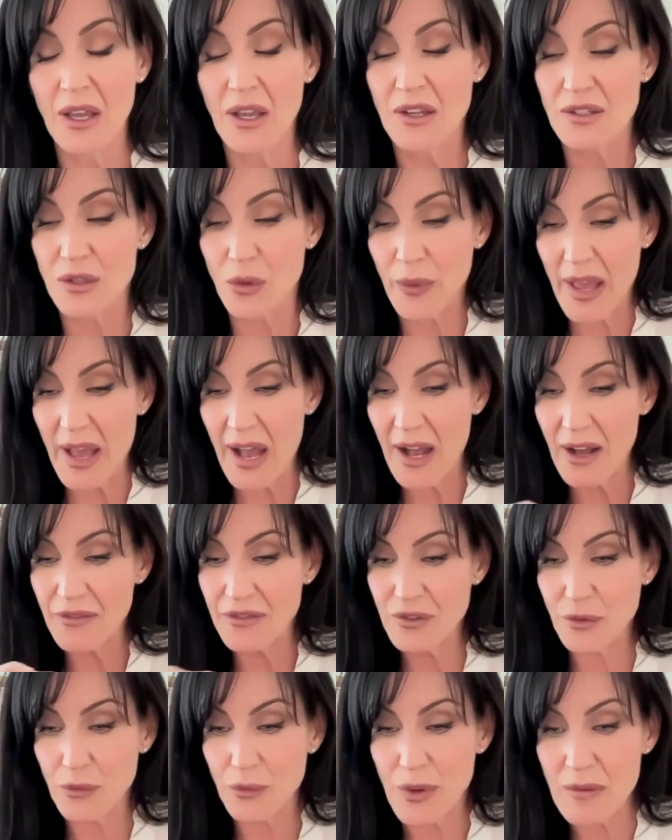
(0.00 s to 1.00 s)
So we have
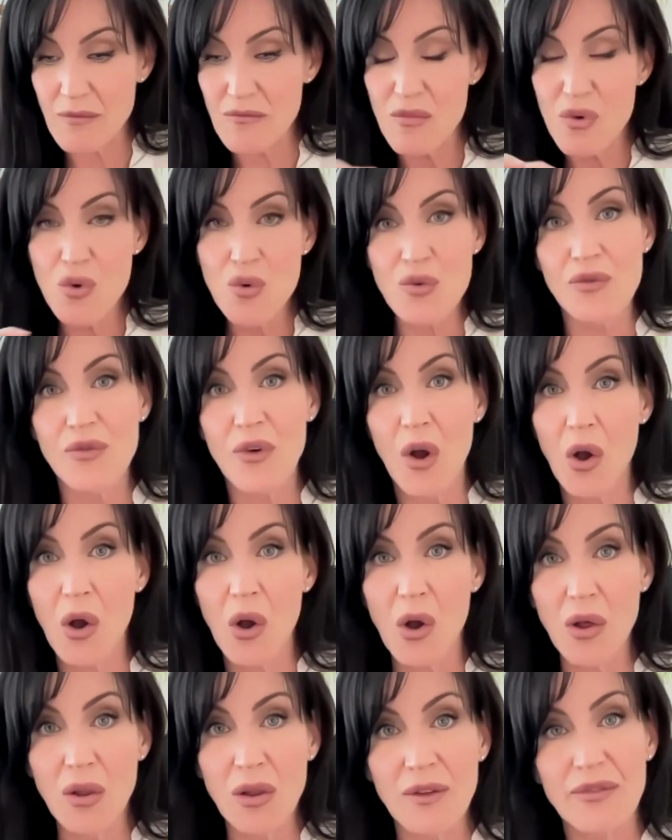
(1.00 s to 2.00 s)
to remove
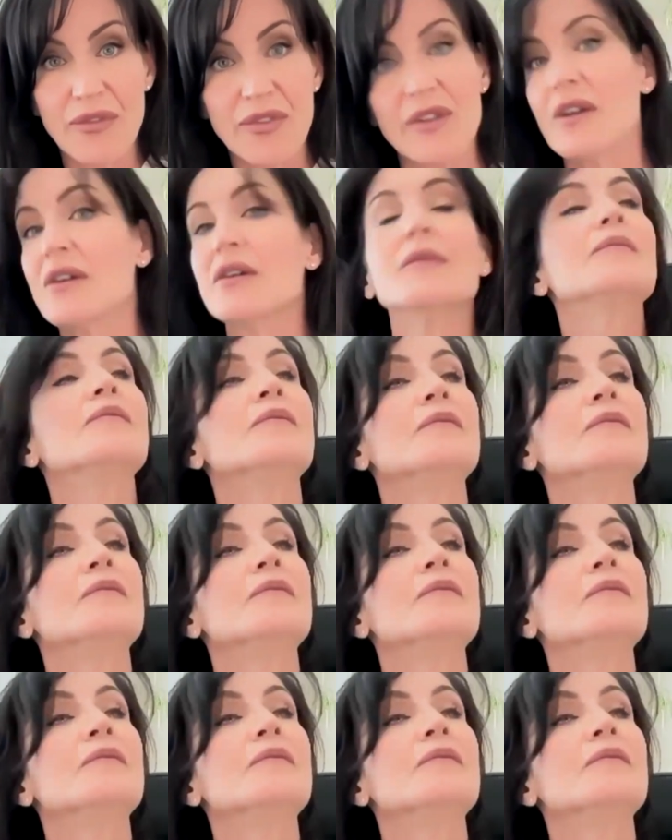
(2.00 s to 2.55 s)
all of the